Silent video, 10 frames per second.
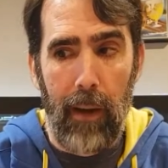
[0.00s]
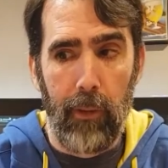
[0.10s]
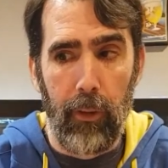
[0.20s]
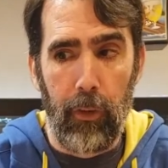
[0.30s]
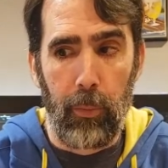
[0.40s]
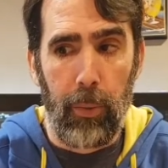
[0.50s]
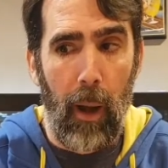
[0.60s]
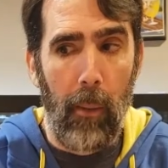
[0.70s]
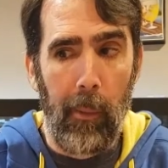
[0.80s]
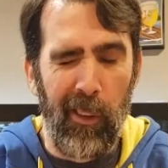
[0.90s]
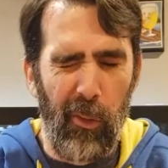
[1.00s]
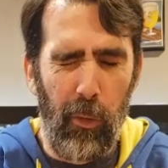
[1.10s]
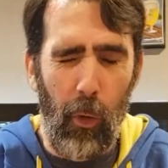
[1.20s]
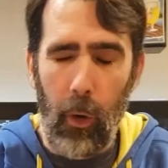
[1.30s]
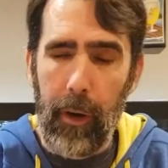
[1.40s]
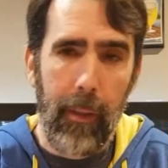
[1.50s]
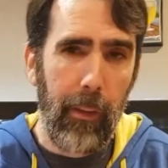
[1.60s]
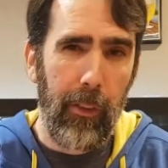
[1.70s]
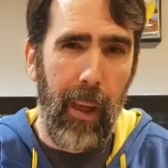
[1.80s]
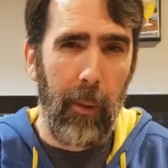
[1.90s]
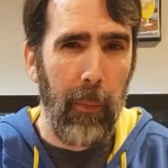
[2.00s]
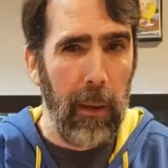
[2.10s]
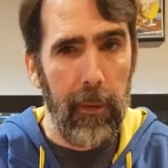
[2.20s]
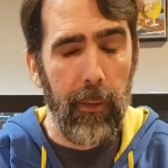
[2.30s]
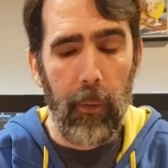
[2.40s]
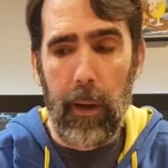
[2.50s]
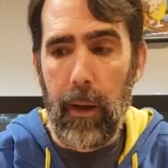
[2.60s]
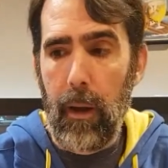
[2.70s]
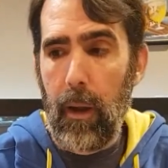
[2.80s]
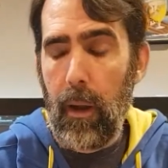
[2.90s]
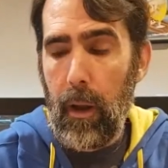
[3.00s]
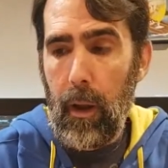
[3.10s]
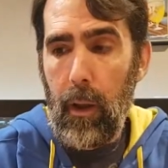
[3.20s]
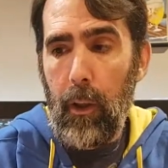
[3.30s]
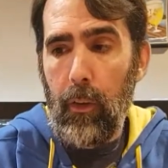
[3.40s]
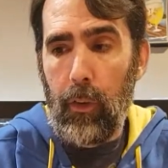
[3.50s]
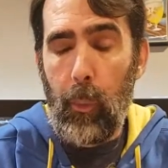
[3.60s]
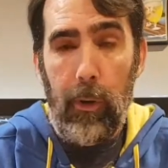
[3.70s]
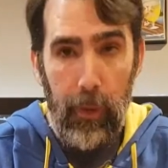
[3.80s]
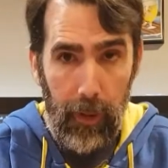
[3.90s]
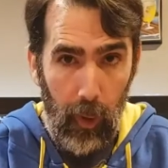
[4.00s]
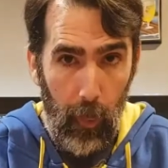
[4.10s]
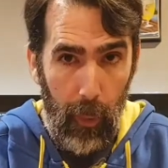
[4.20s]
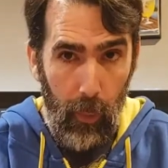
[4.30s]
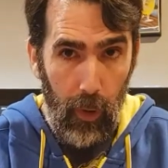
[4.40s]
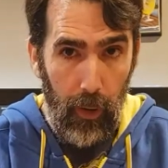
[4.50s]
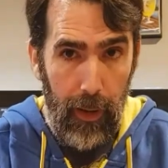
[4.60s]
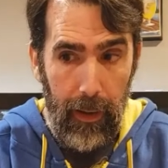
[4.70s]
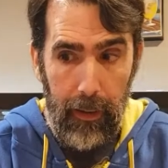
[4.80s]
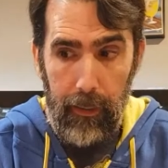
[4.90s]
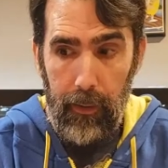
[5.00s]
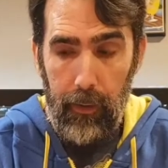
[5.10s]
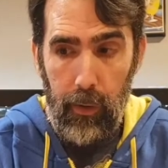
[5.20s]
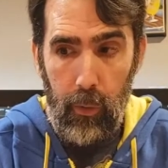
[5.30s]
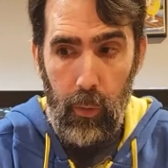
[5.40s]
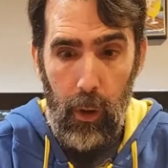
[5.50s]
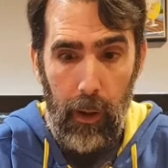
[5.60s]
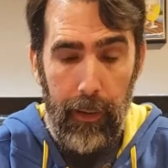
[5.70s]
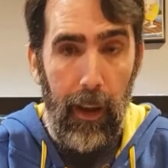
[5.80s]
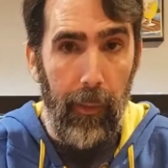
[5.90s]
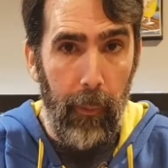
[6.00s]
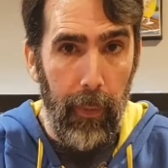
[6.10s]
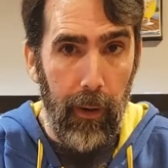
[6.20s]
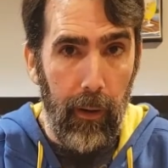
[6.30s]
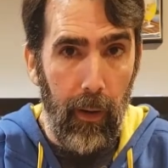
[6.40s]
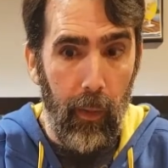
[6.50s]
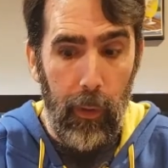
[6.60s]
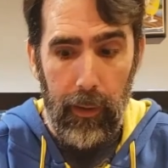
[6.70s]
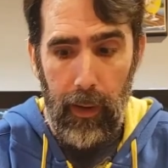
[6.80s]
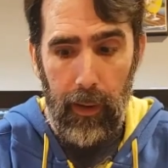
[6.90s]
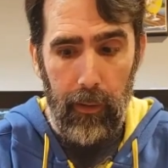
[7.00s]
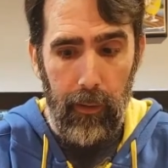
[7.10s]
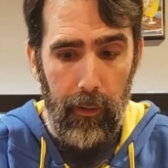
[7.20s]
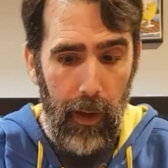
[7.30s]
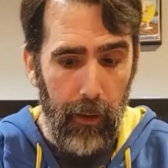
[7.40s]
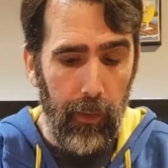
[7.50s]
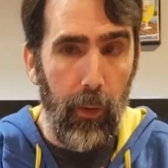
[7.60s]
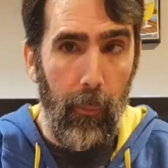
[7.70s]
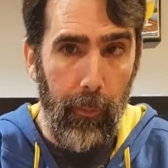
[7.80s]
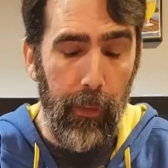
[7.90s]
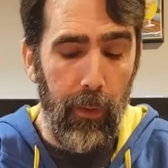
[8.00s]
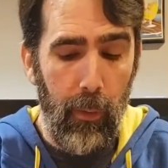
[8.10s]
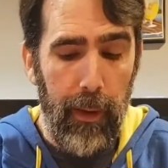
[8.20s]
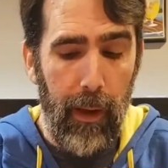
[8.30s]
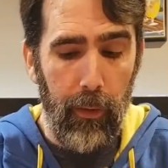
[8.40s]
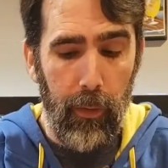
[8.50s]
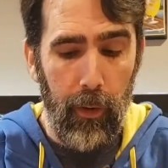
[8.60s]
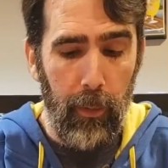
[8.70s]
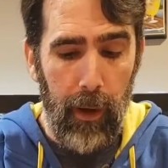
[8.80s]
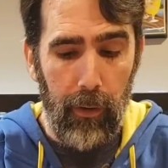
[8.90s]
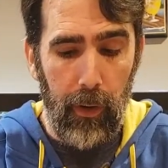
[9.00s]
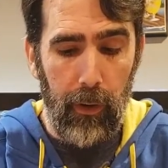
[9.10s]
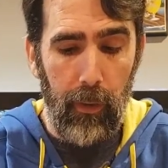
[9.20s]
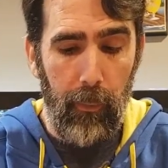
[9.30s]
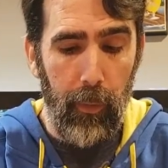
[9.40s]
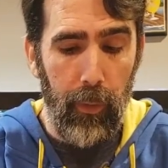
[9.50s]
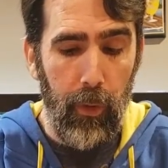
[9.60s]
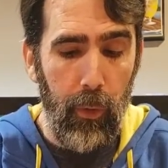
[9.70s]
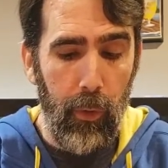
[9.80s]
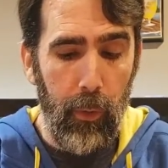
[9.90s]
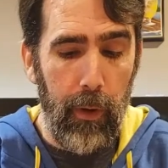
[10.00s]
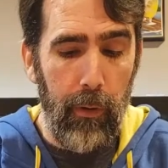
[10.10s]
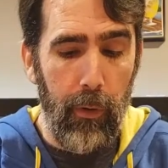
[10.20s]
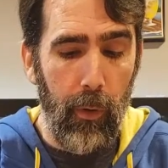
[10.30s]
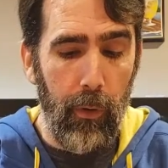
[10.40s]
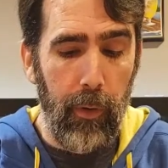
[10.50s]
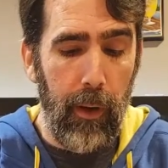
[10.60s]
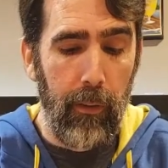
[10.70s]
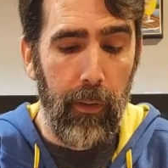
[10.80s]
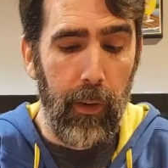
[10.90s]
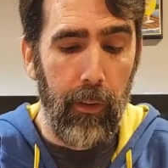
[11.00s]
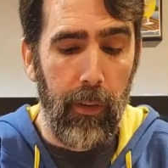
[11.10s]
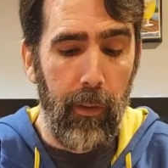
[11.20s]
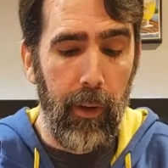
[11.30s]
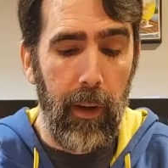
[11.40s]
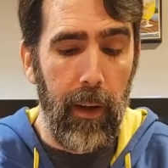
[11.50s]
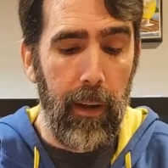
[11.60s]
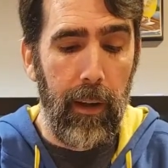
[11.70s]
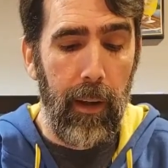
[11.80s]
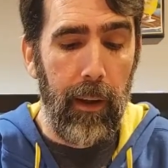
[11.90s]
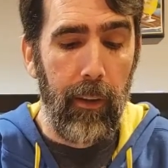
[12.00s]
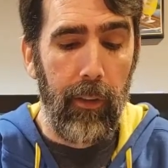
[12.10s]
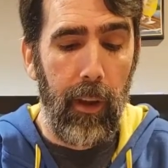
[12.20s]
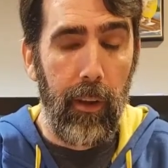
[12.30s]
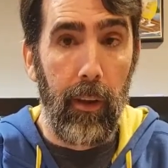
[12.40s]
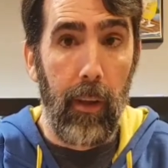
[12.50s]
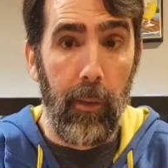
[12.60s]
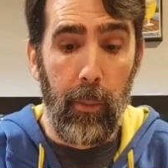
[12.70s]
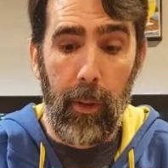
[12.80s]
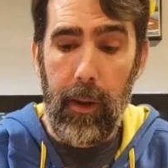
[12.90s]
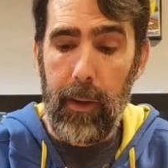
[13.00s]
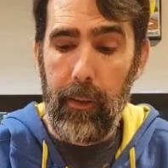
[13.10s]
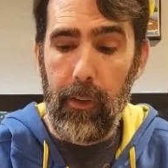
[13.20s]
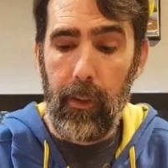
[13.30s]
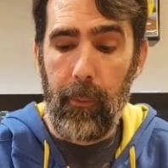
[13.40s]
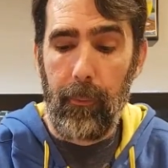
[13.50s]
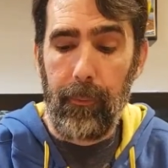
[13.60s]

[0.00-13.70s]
average is probably 4 in this deck, maybe 3. So we do need a little bit more land to get out the big, the win con decks. So let's see what we got as far as basics. 2, 3, 4, 5, 6, 7, 8, 9, 10, 11 planes.